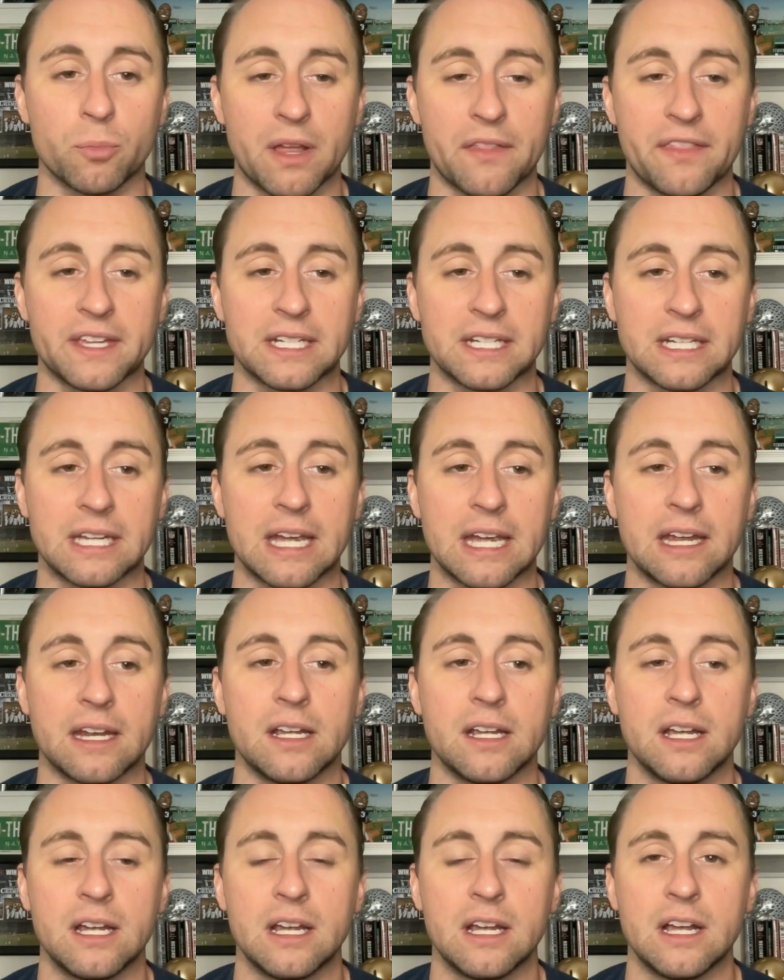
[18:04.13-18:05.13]
I think, again.
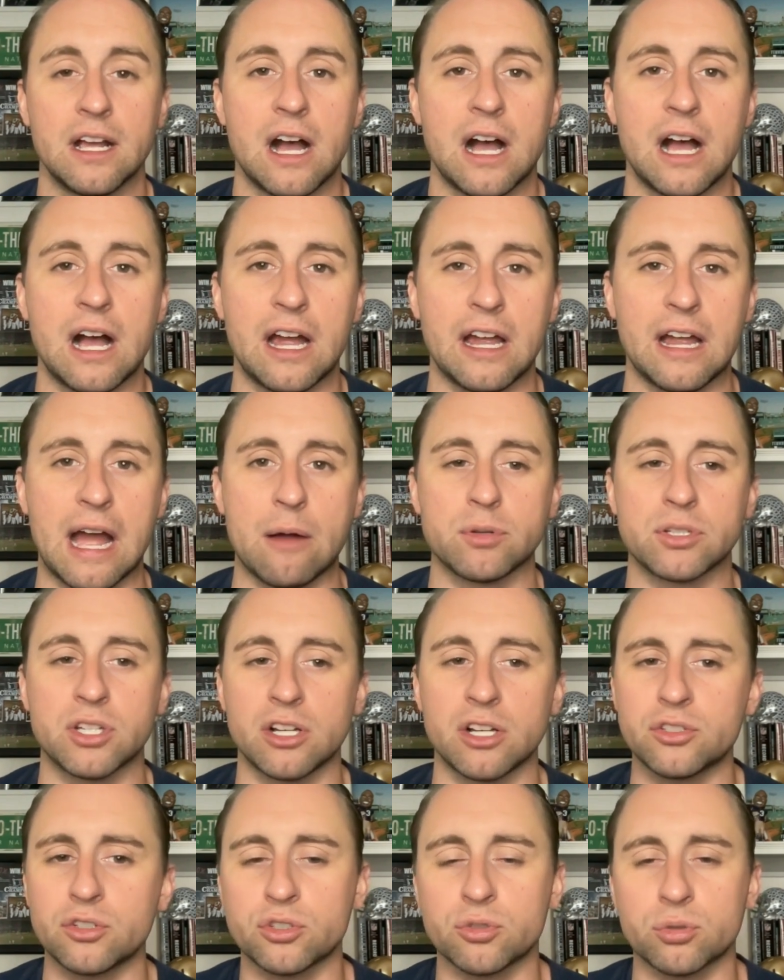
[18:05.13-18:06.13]
I was
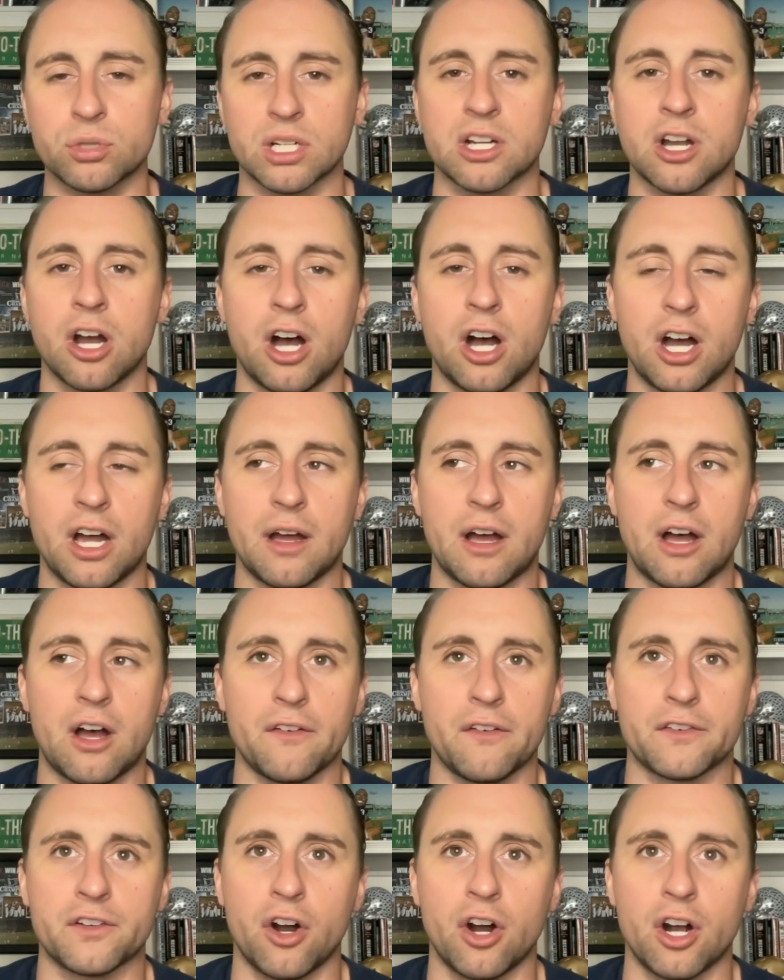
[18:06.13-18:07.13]
also sort of caught
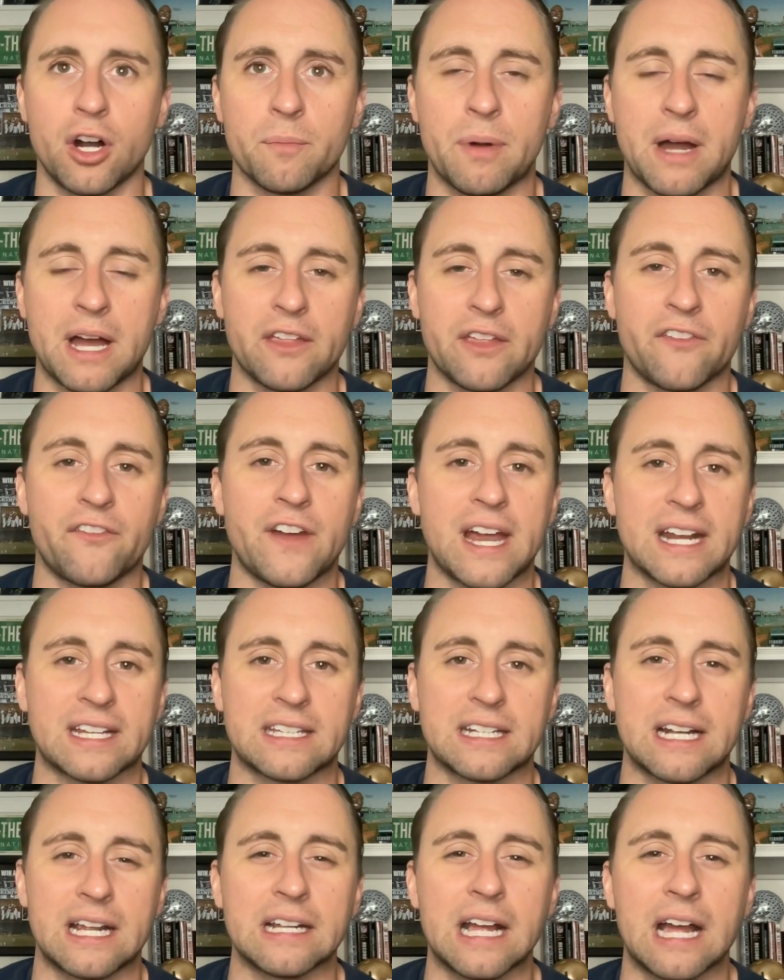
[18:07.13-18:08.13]
off guard by the fact
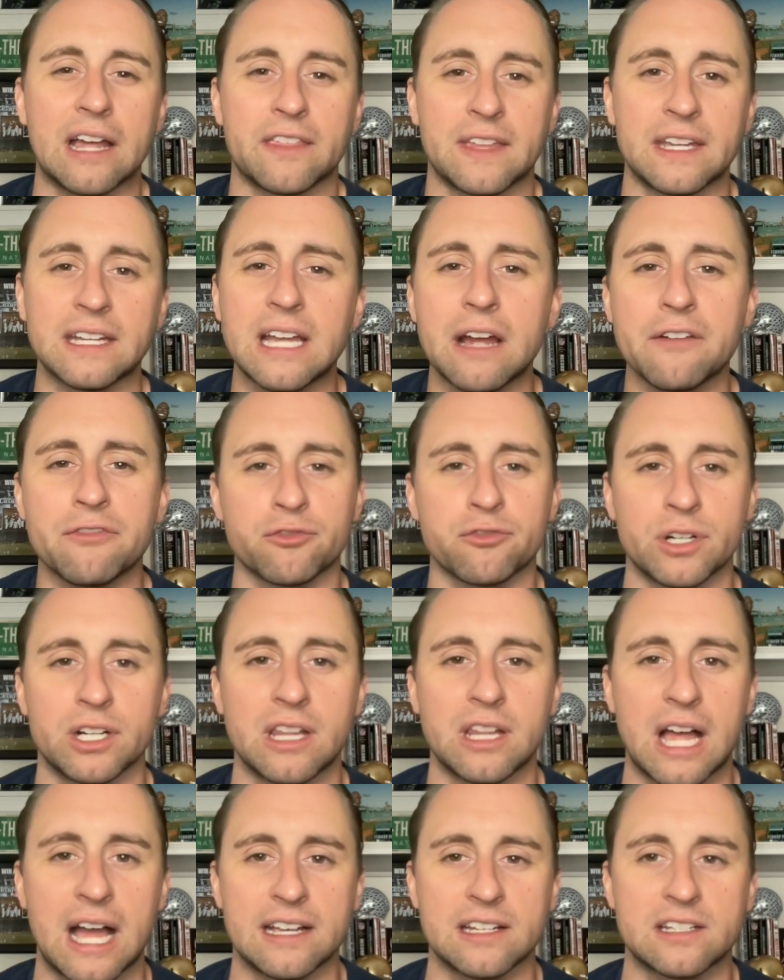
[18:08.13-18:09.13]
that I think I've
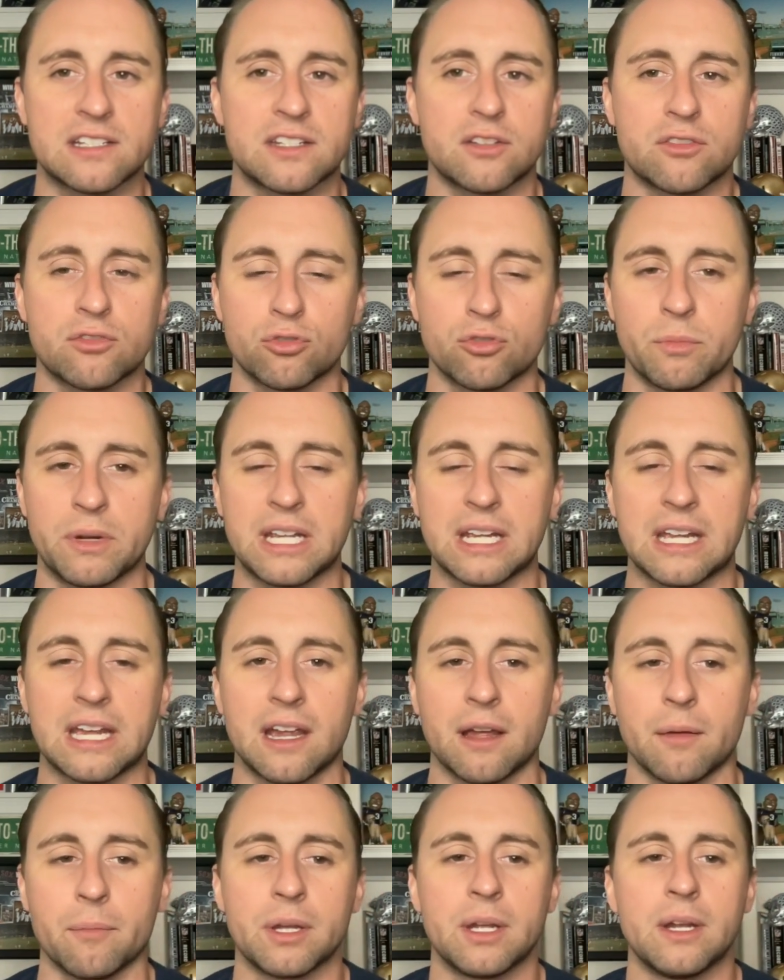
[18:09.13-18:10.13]
realized through
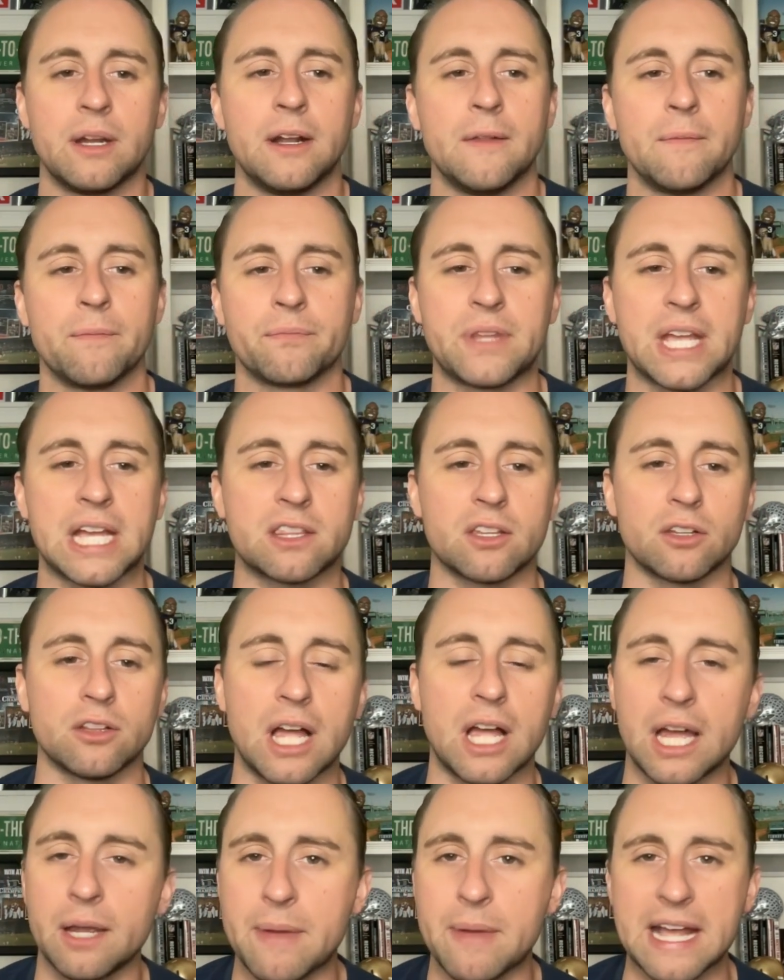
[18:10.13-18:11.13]
minicamp that the
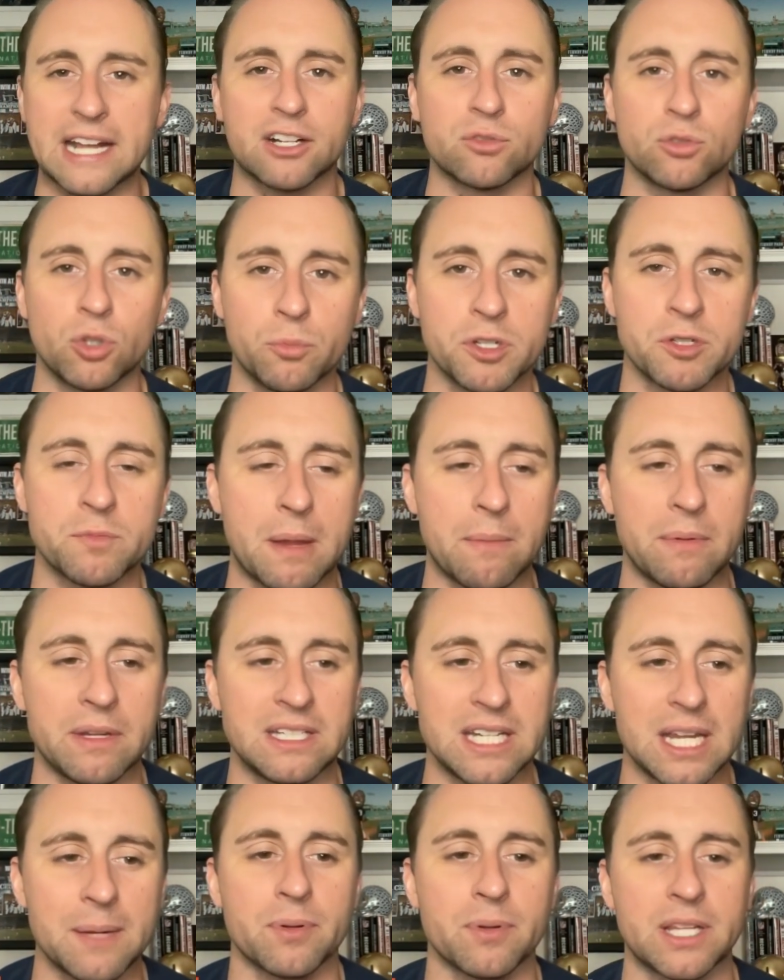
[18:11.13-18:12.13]
linebacker room is maybe
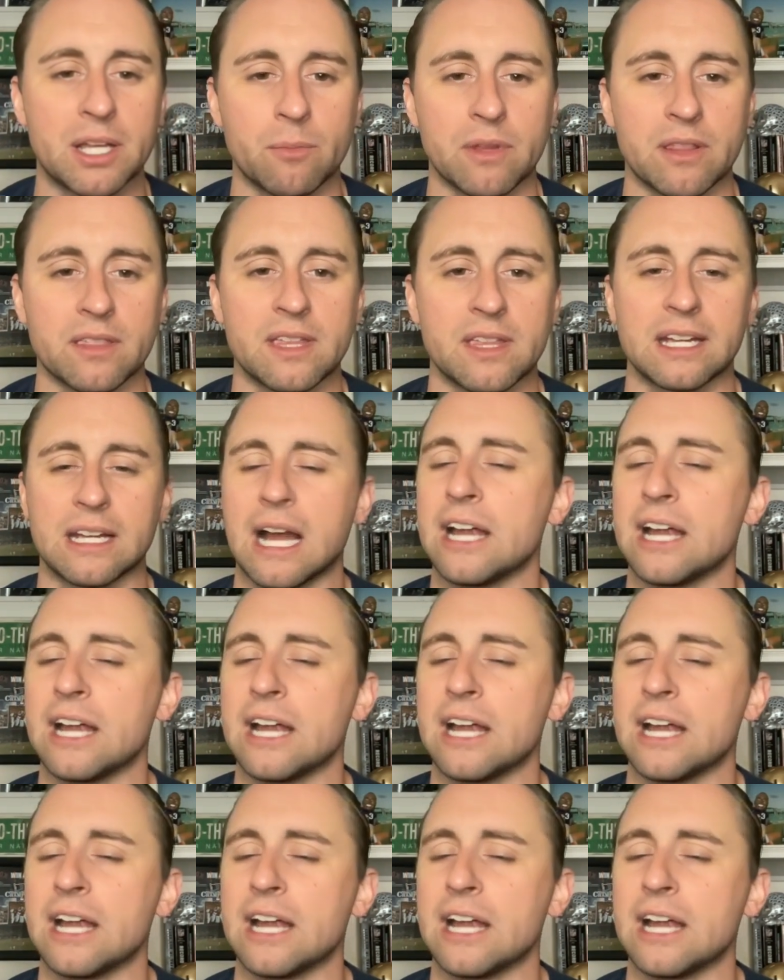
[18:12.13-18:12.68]
deeper than we think.